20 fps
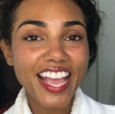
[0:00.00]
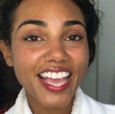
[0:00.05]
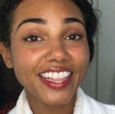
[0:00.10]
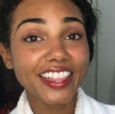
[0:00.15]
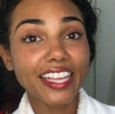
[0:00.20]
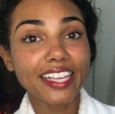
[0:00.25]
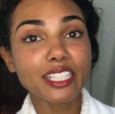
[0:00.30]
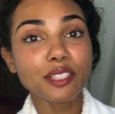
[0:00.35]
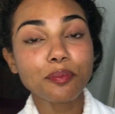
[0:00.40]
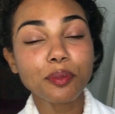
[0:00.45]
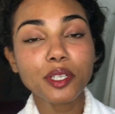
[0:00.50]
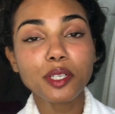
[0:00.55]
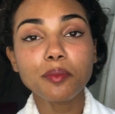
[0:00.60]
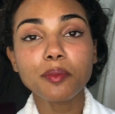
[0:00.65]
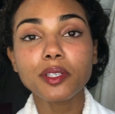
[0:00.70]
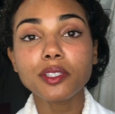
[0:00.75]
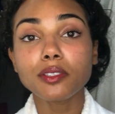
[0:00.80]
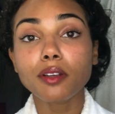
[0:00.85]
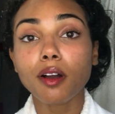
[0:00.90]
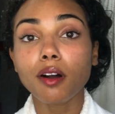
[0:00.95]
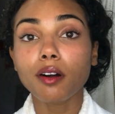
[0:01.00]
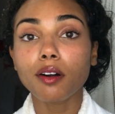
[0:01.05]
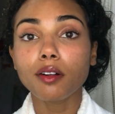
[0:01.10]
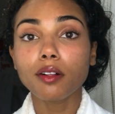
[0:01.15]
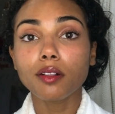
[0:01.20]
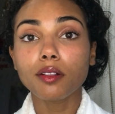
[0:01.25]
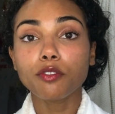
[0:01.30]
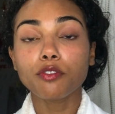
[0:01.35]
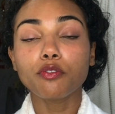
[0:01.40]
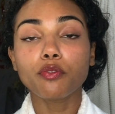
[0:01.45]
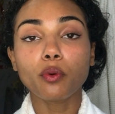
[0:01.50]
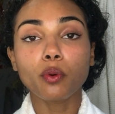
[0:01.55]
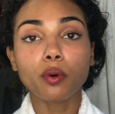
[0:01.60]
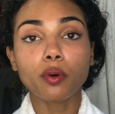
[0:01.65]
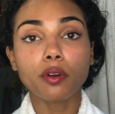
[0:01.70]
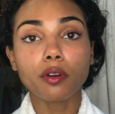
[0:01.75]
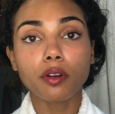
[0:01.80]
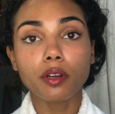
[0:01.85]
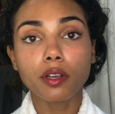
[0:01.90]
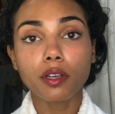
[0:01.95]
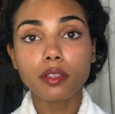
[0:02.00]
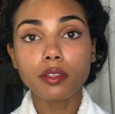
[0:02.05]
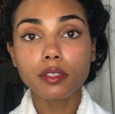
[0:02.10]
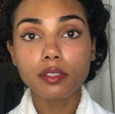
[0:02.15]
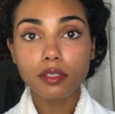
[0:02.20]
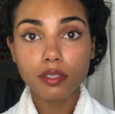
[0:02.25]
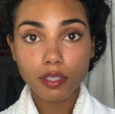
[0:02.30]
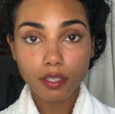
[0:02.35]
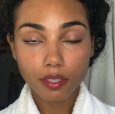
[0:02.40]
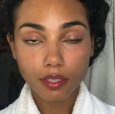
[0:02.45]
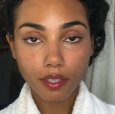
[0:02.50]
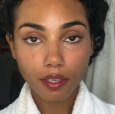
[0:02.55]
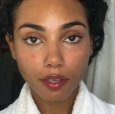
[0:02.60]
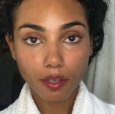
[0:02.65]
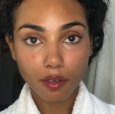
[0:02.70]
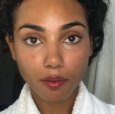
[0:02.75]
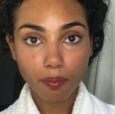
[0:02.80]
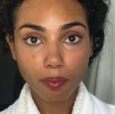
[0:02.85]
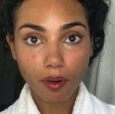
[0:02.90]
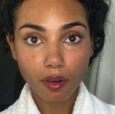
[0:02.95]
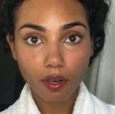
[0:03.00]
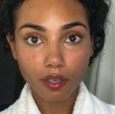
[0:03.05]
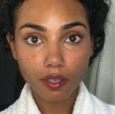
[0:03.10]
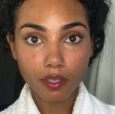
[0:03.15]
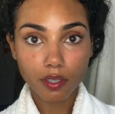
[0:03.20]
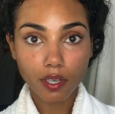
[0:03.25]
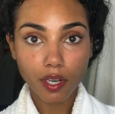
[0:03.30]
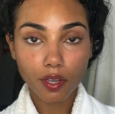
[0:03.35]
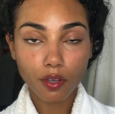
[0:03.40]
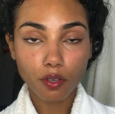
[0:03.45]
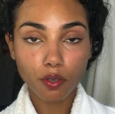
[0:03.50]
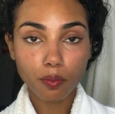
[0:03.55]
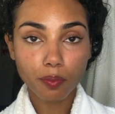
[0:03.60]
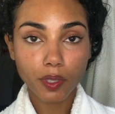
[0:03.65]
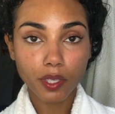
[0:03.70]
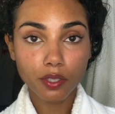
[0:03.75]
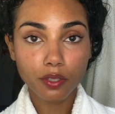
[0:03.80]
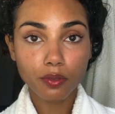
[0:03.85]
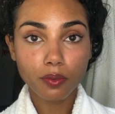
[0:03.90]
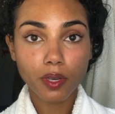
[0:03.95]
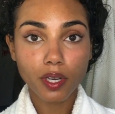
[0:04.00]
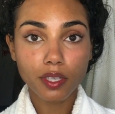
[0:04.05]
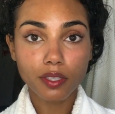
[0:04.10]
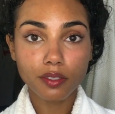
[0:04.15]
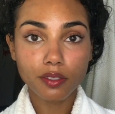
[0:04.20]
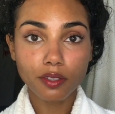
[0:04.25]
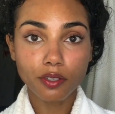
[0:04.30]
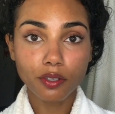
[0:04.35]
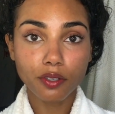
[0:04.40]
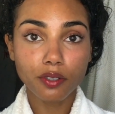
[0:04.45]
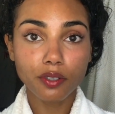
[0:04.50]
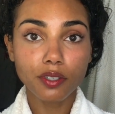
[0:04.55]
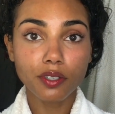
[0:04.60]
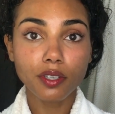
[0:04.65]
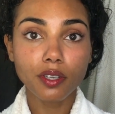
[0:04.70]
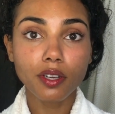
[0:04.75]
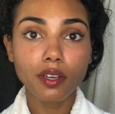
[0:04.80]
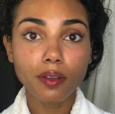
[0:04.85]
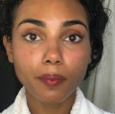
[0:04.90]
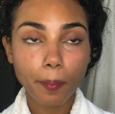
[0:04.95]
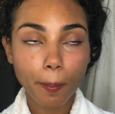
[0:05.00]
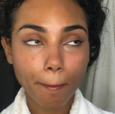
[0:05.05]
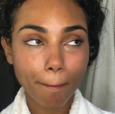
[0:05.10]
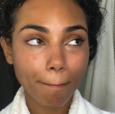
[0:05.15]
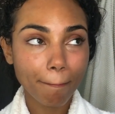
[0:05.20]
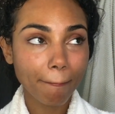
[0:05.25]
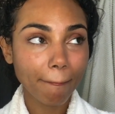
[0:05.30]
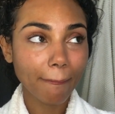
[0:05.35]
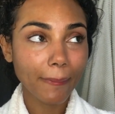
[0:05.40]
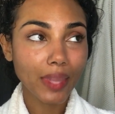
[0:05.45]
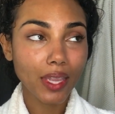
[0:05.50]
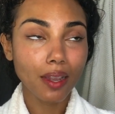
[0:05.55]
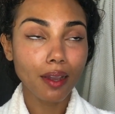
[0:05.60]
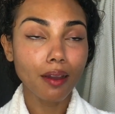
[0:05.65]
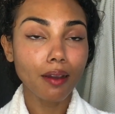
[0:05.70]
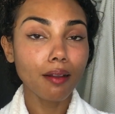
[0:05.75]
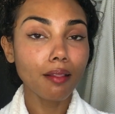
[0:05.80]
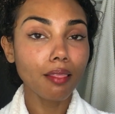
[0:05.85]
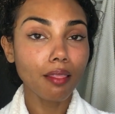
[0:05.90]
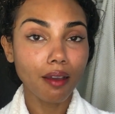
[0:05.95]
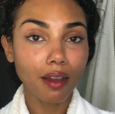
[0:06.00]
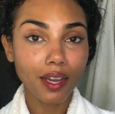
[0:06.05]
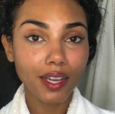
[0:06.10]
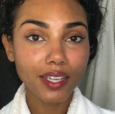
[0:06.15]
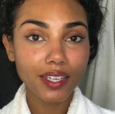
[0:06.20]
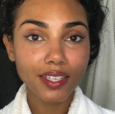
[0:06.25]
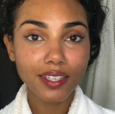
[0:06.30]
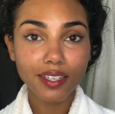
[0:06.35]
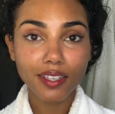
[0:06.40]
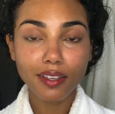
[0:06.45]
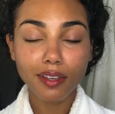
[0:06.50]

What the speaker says: And that's pretty much all for the skincare part. I hope that you guys learned a lot.